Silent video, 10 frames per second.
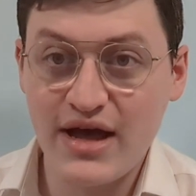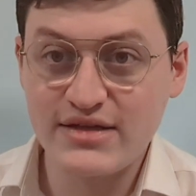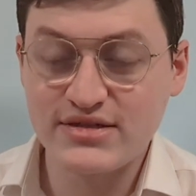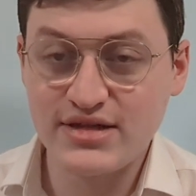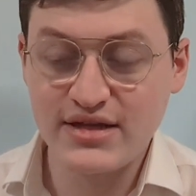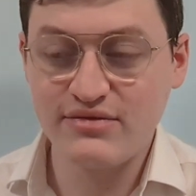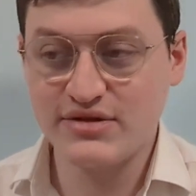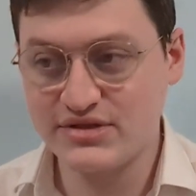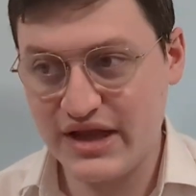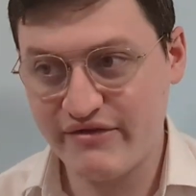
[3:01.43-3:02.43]
Gaza now.
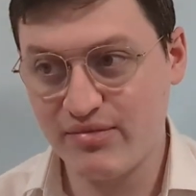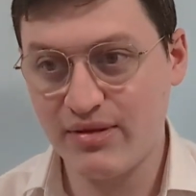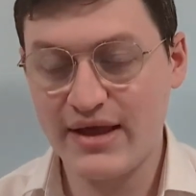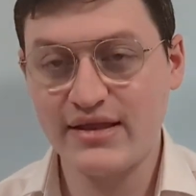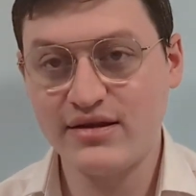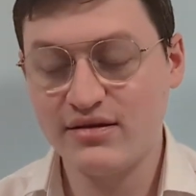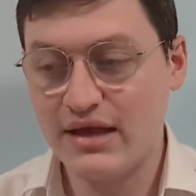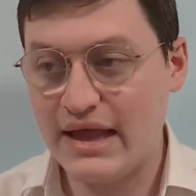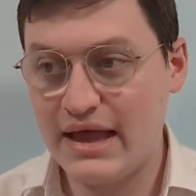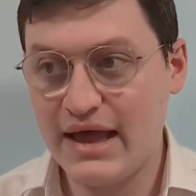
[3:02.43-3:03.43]
They just have a plan there.
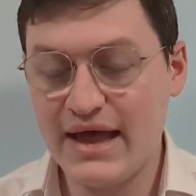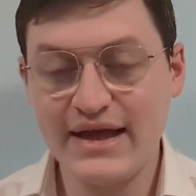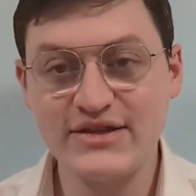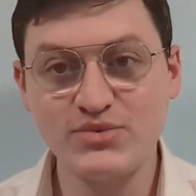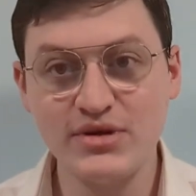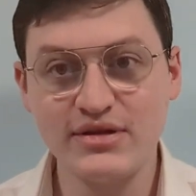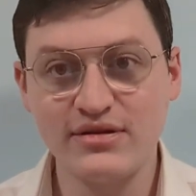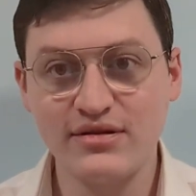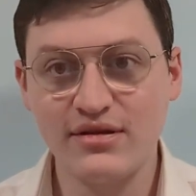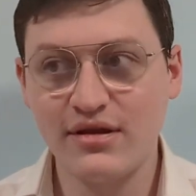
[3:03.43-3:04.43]
And guess what?
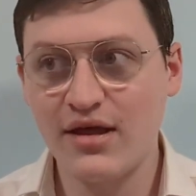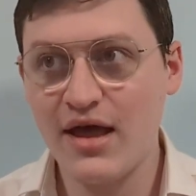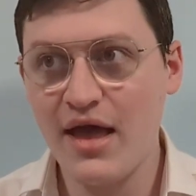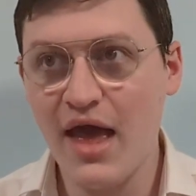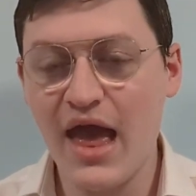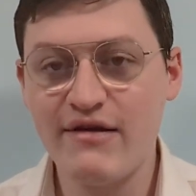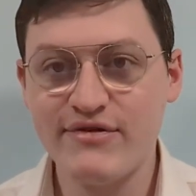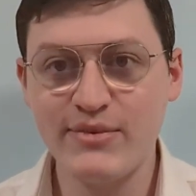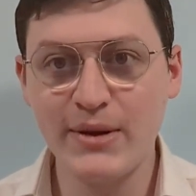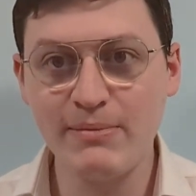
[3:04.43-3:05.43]

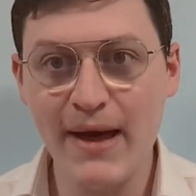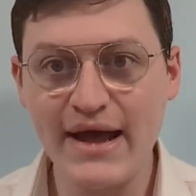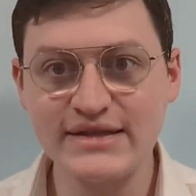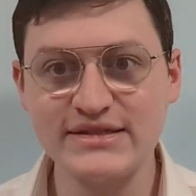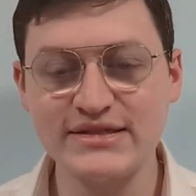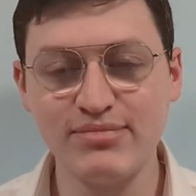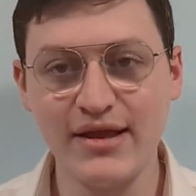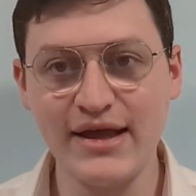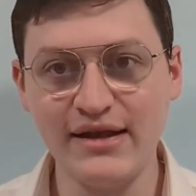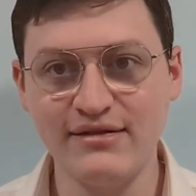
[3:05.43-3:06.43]
Everyone backs this
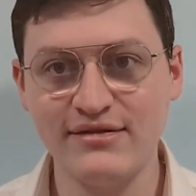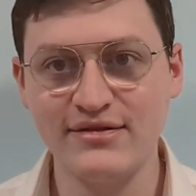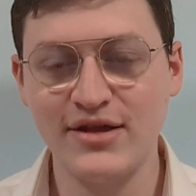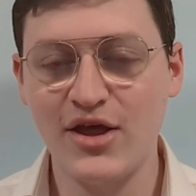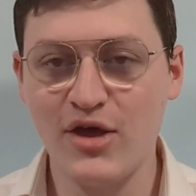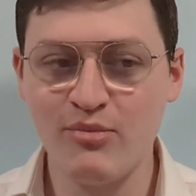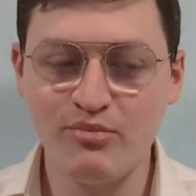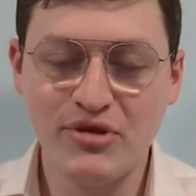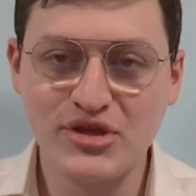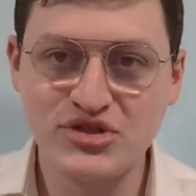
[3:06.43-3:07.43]
plan.
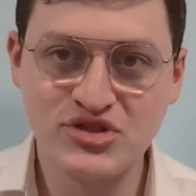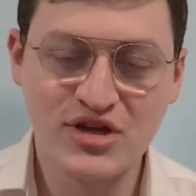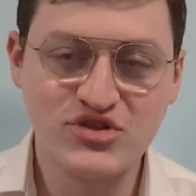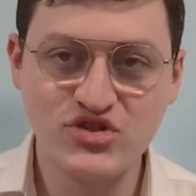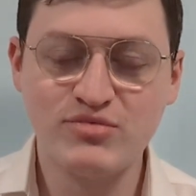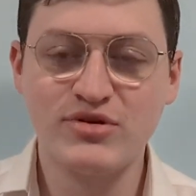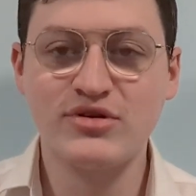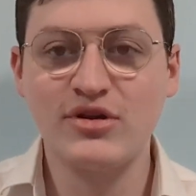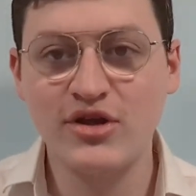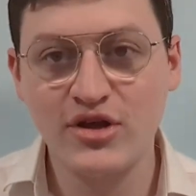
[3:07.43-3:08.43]
Because Chuck Schumer
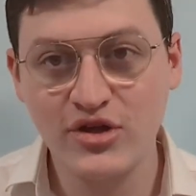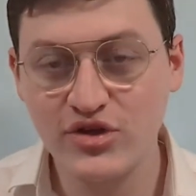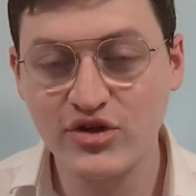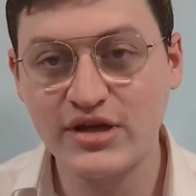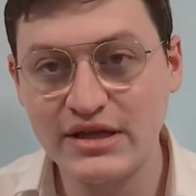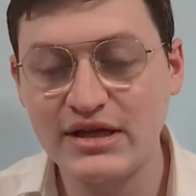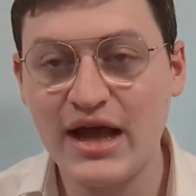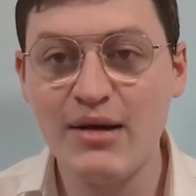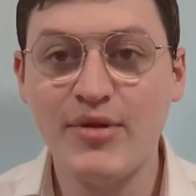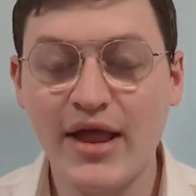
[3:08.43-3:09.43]
took
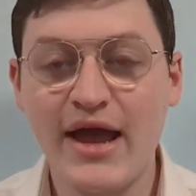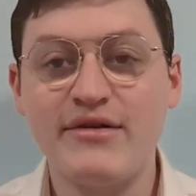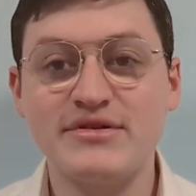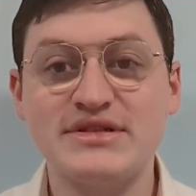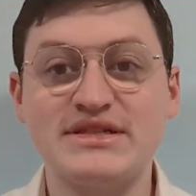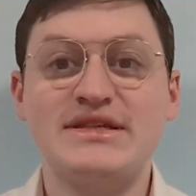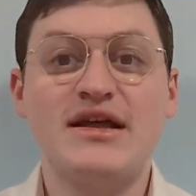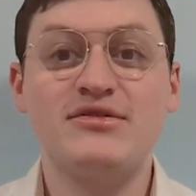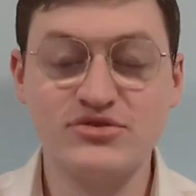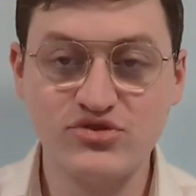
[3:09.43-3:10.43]
Kamala Harris's
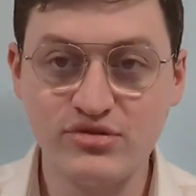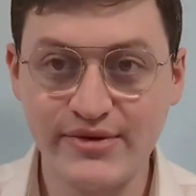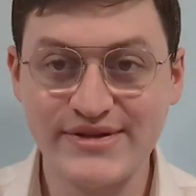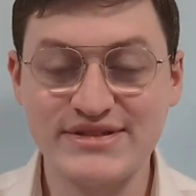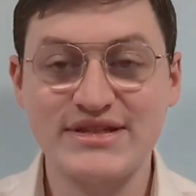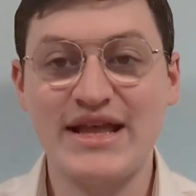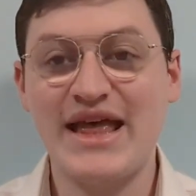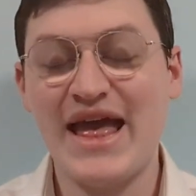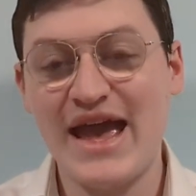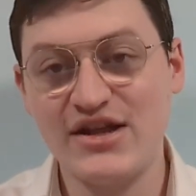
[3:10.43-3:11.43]
yellow school bus
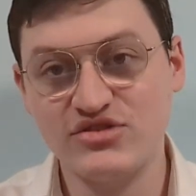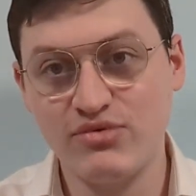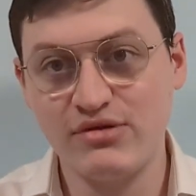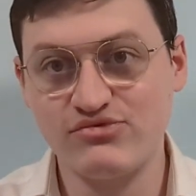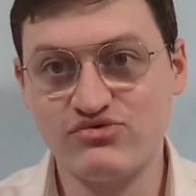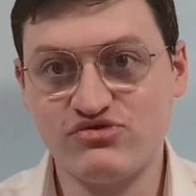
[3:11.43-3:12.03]
and just went